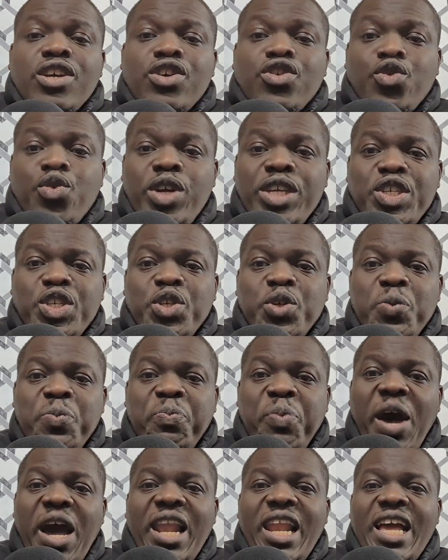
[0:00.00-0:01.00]
Crystal
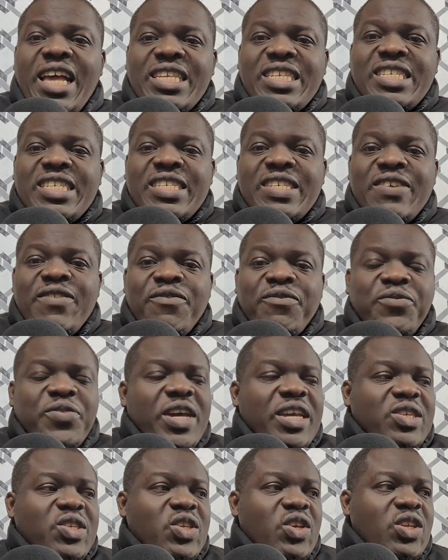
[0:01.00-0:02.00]
Palace
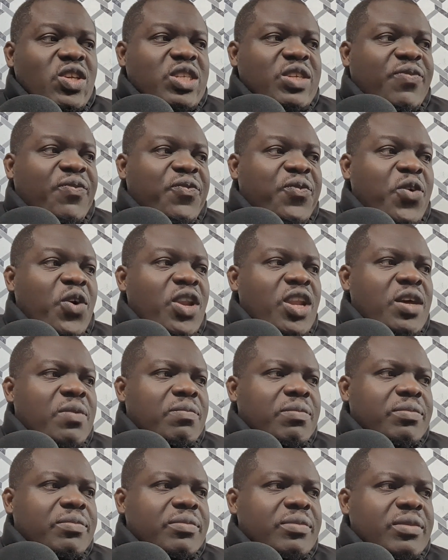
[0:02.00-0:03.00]
versus
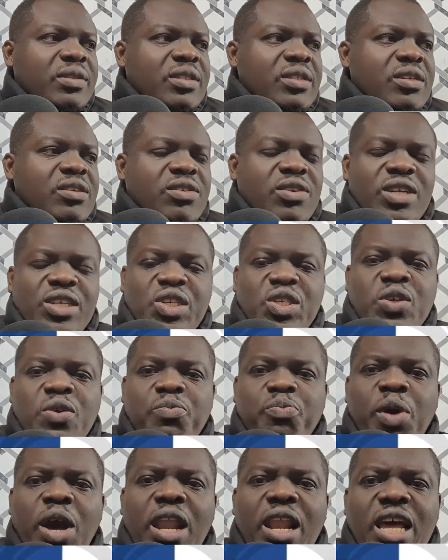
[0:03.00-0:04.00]
Fulham.
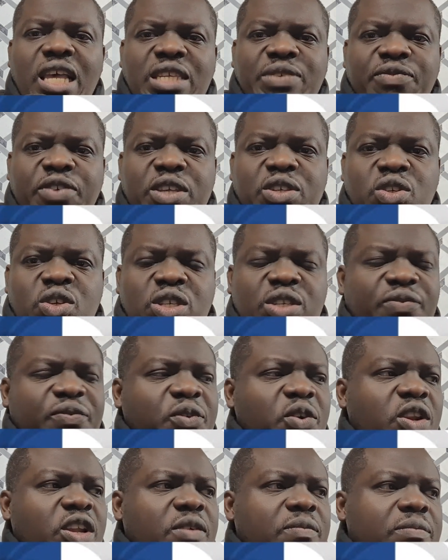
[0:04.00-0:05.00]
Crystal Palace versus
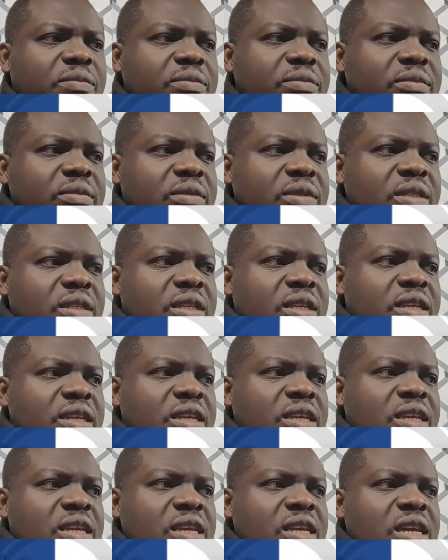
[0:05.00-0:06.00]
Fulham.
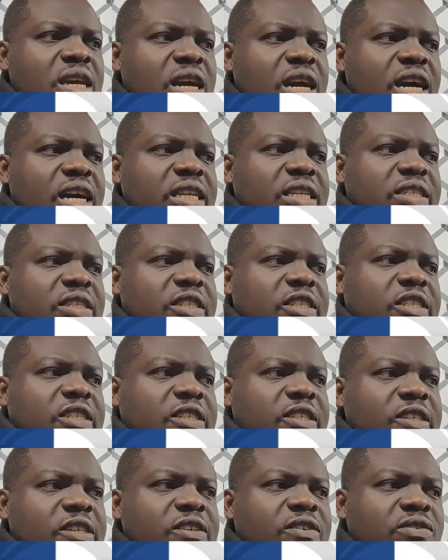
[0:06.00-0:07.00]
And
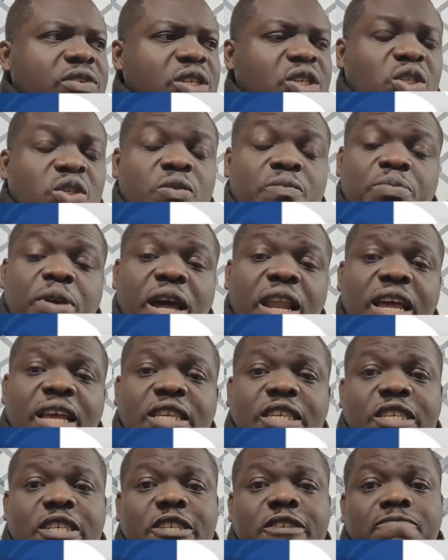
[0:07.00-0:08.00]
Crystal
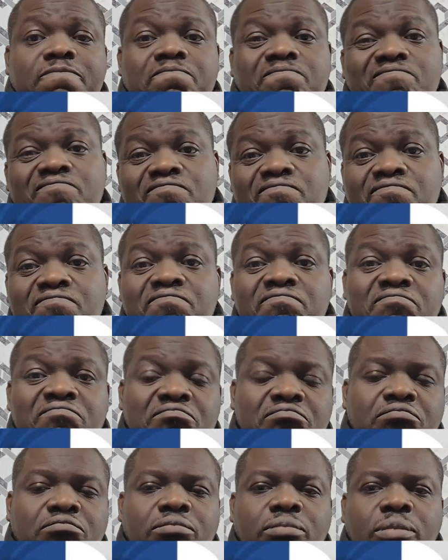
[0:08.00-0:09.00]
Palace
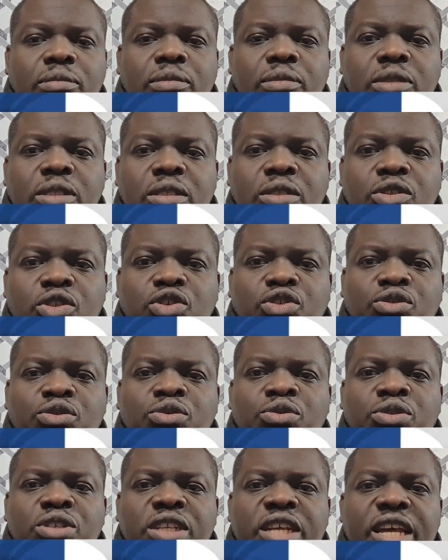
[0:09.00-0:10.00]

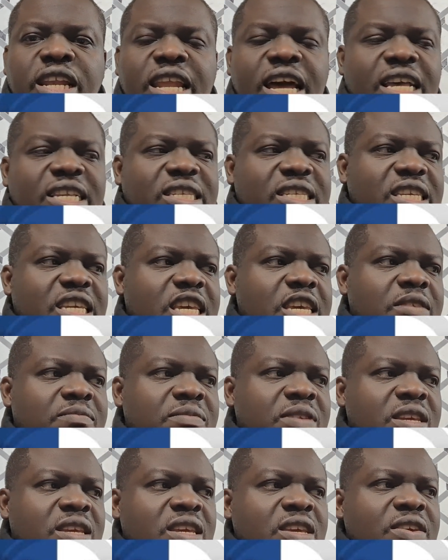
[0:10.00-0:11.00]
drew in their last
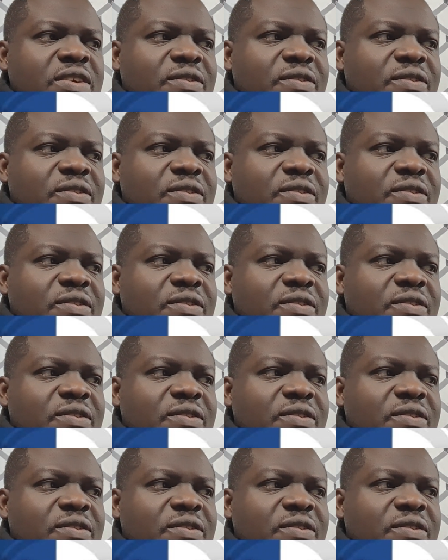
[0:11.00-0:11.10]
game.